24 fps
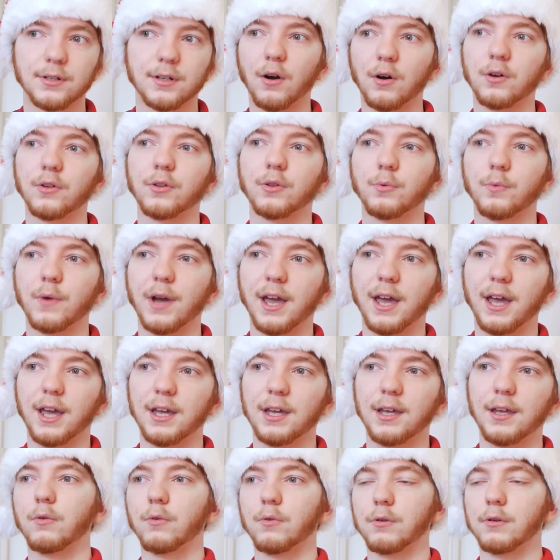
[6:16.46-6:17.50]
all the
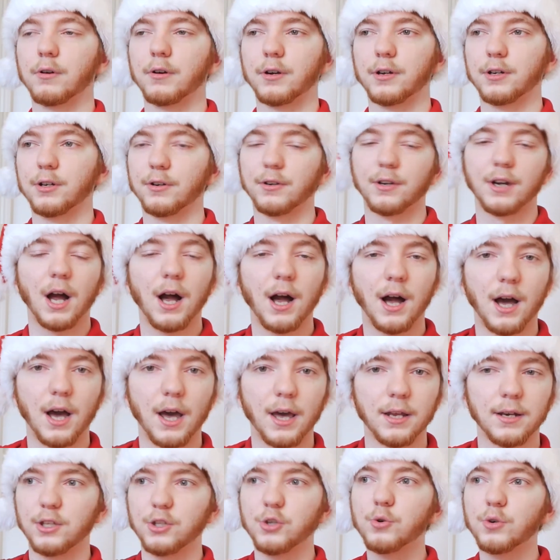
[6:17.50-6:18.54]
way or you're
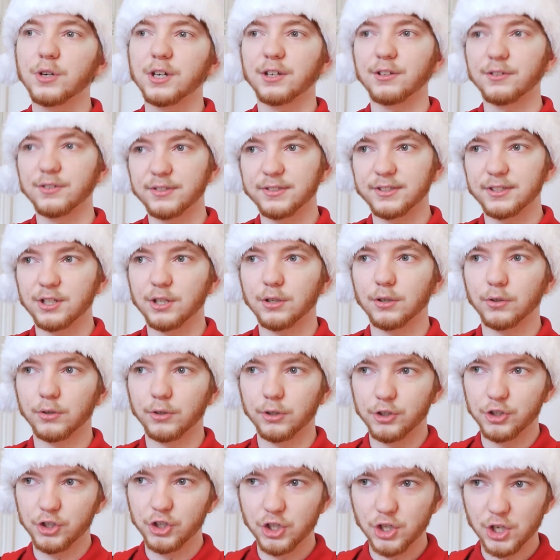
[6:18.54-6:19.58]
not, you can
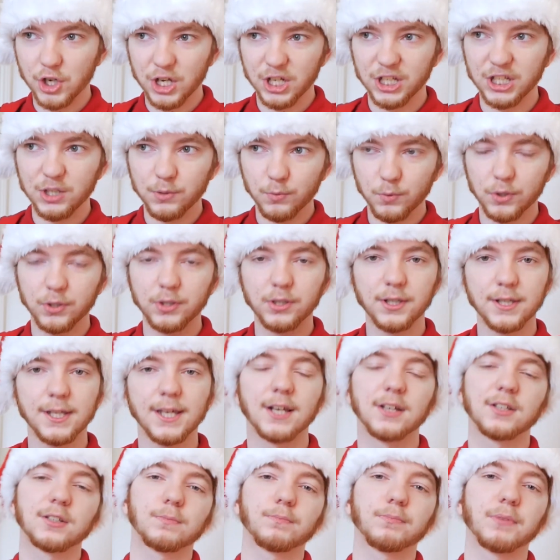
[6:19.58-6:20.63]
still genuinely
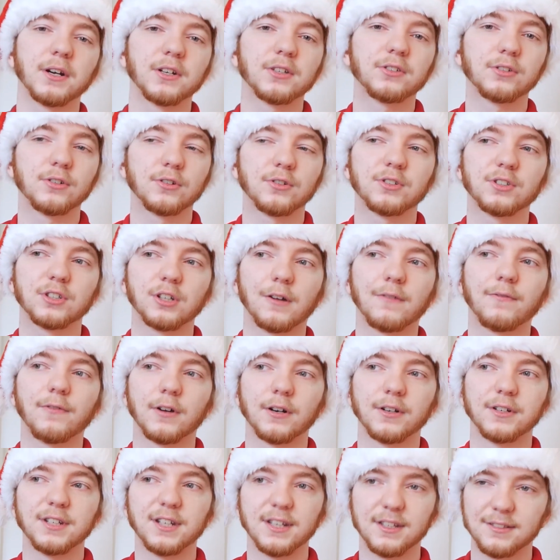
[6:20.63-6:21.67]
express yourself
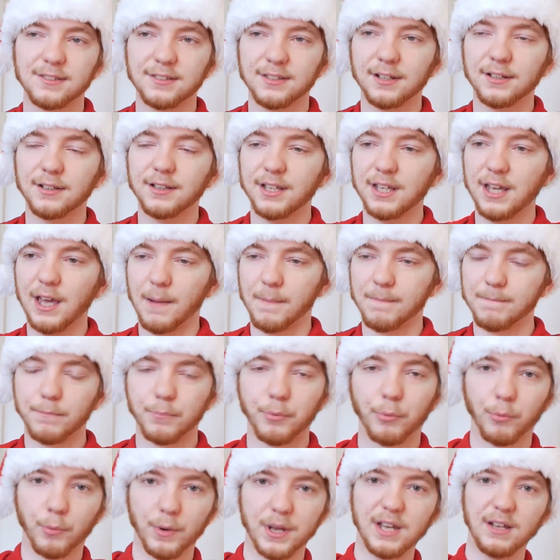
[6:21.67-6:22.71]
artistically and
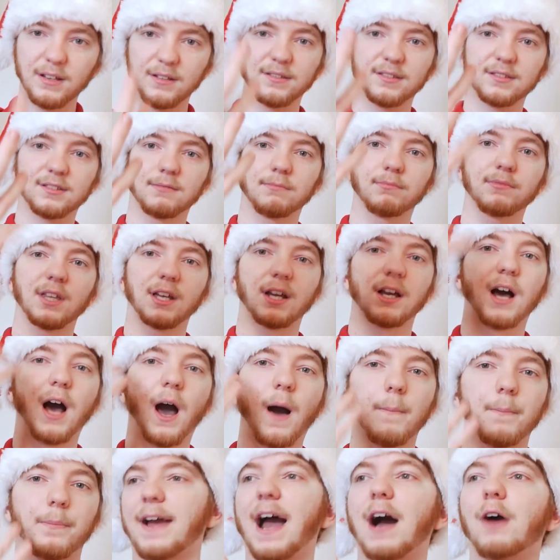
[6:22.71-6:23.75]
bring something
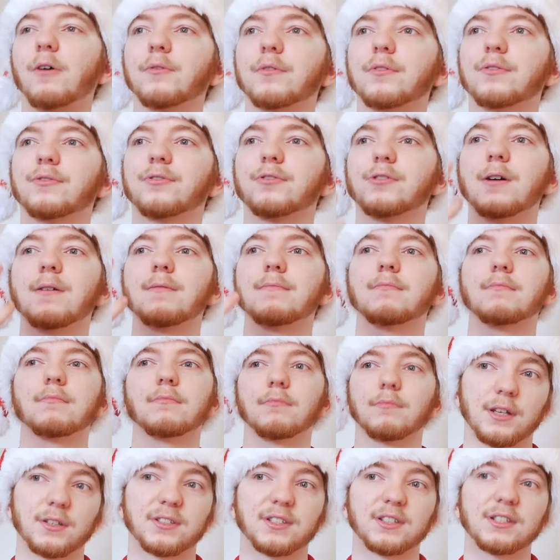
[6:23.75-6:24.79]
up out
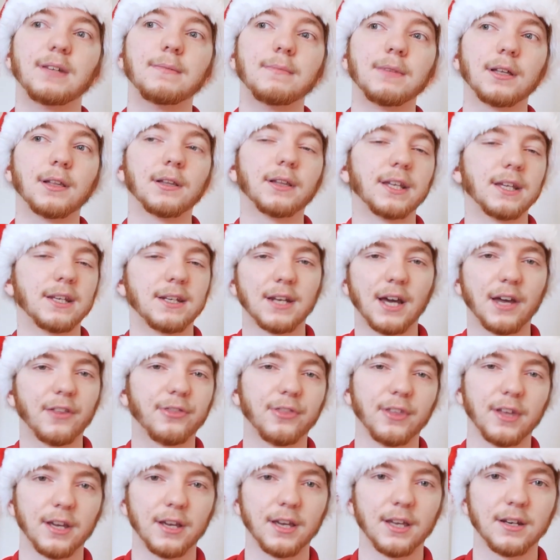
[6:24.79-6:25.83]
from seemingly
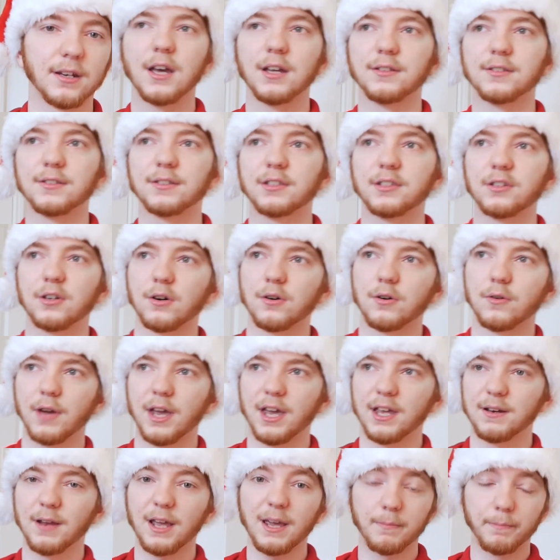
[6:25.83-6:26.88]
nothing,
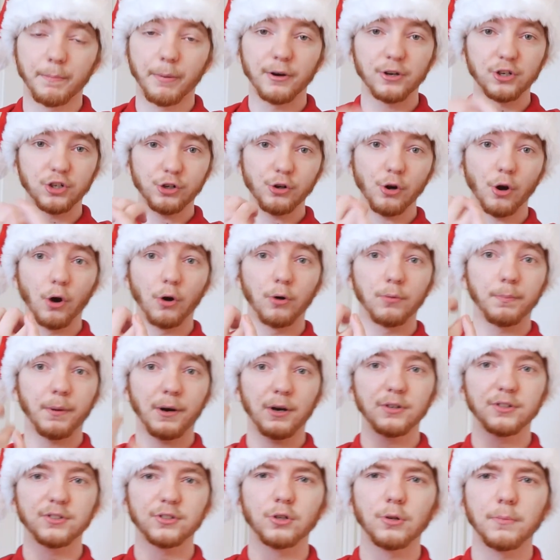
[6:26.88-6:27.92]
and push your own
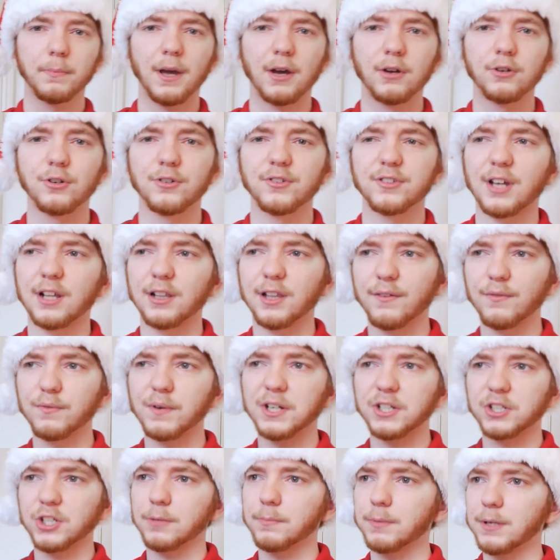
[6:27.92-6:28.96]
personal boundaries. I love
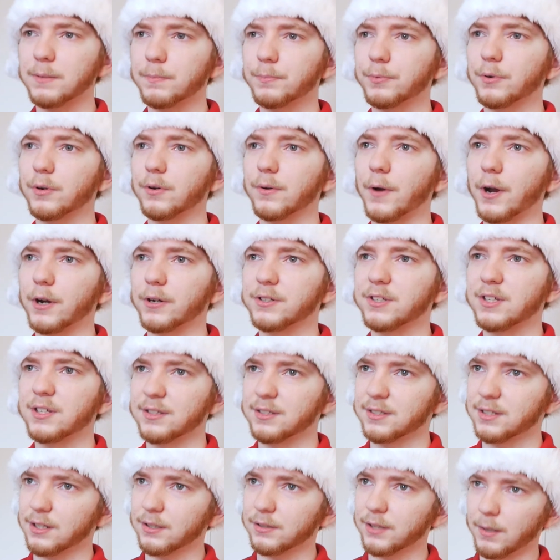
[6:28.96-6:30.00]
watching people
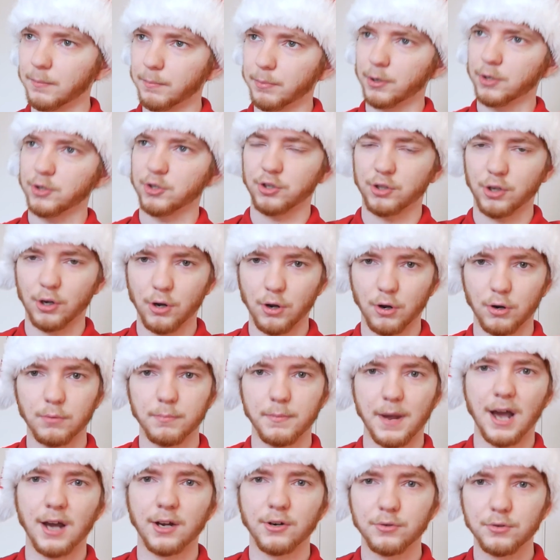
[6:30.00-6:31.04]
artistically push their own
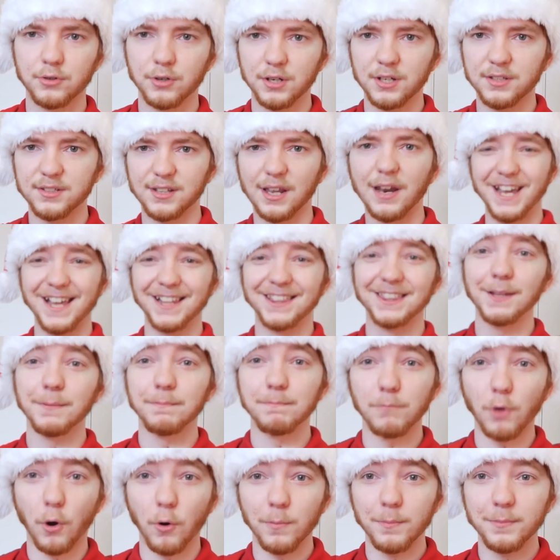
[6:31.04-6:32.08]
boundaries and in the
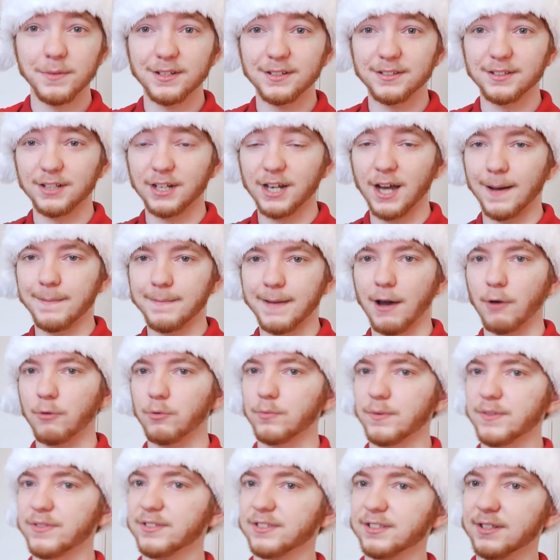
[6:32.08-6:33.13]
moment come
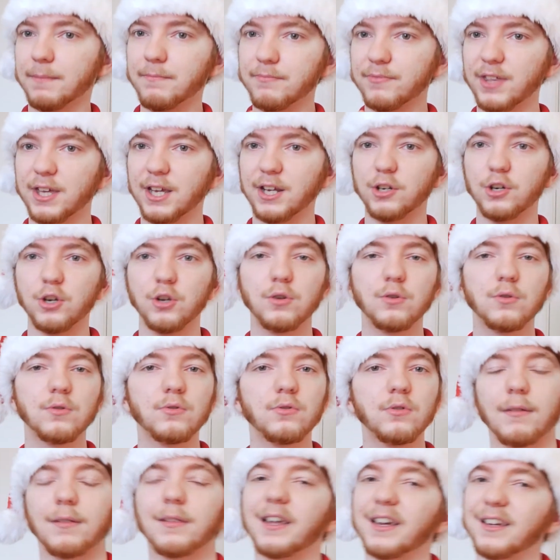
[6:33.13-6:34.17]
out with something
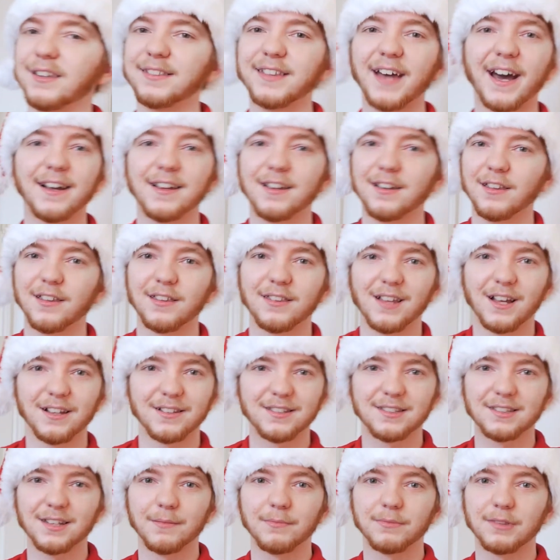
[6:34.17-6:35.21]
new like that.
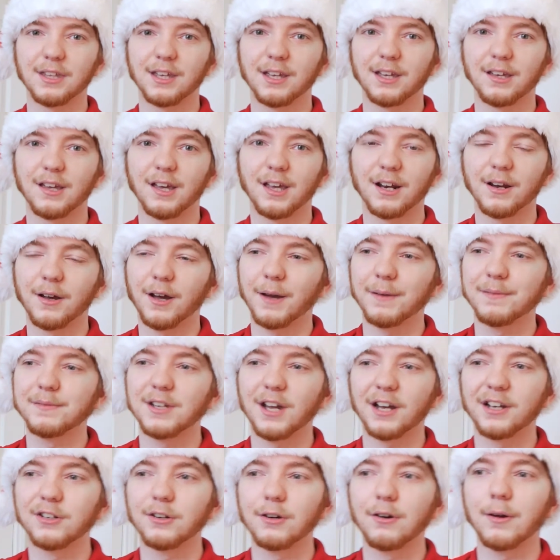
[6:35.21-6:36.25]
That's something. And I
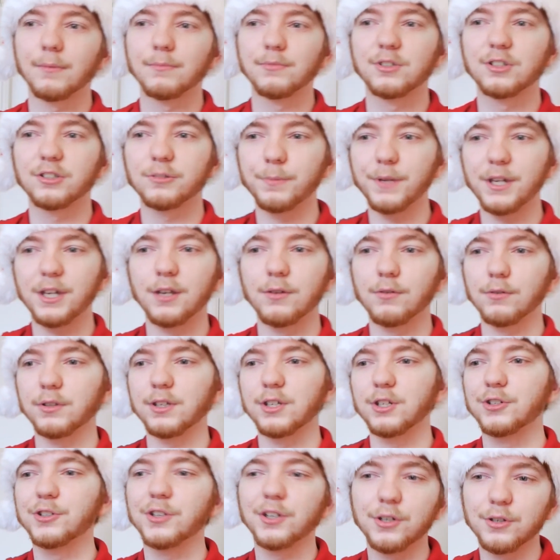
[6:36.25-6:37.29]
mean, I know I'm speaking
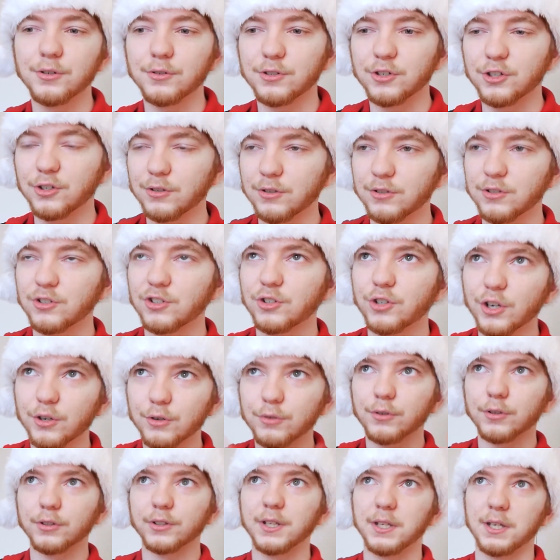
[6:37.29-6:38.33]
really
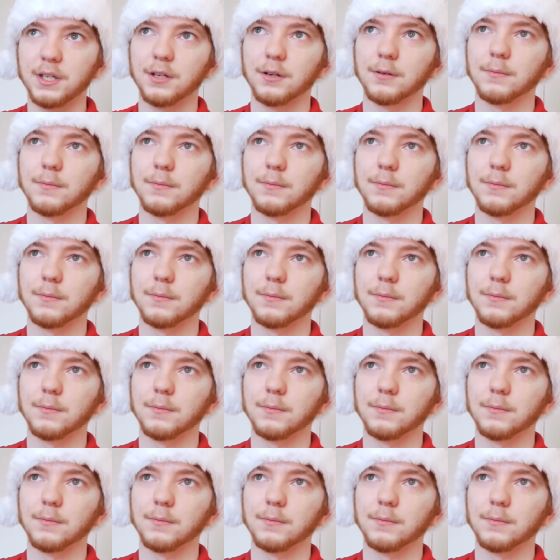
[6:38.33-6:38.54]
generally here,